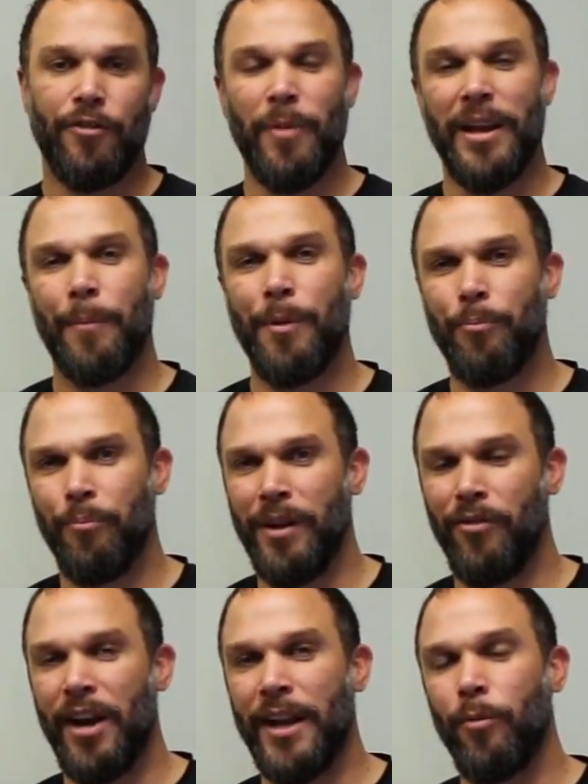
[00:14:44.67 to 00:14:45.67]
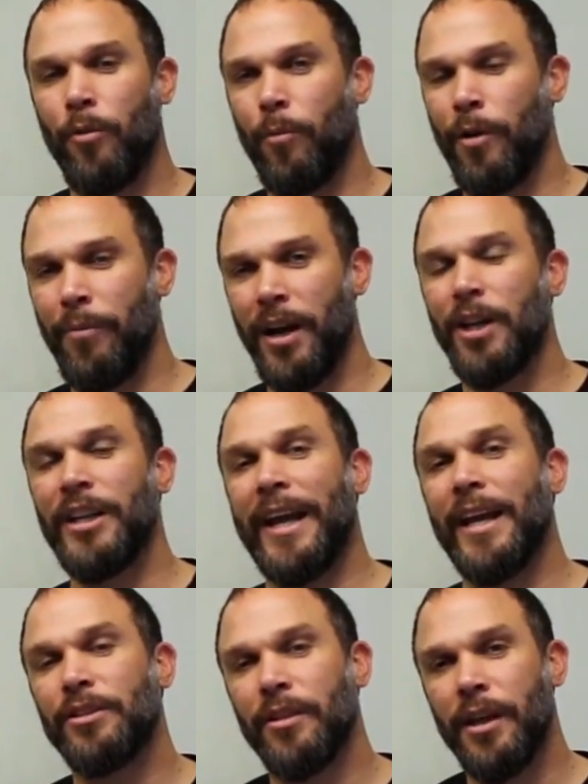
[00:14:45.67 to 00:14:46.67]
you might not be ready or prepared to
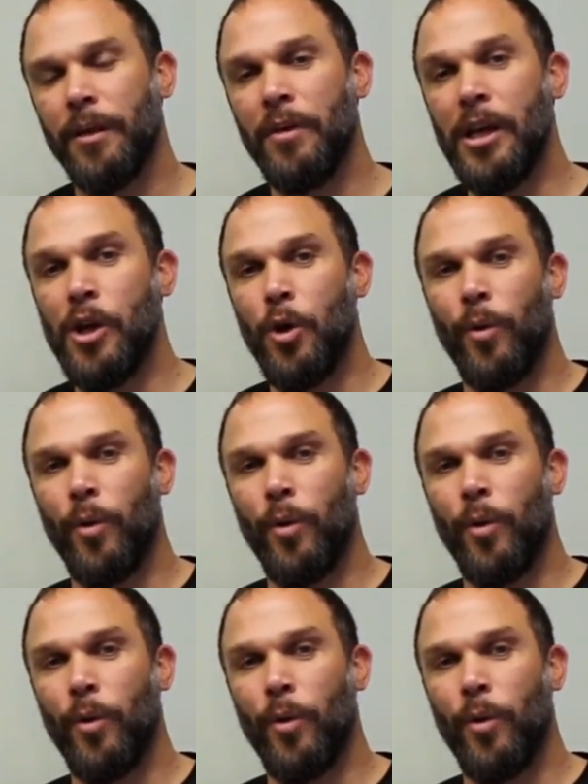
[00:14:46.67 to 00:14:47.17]
answer them,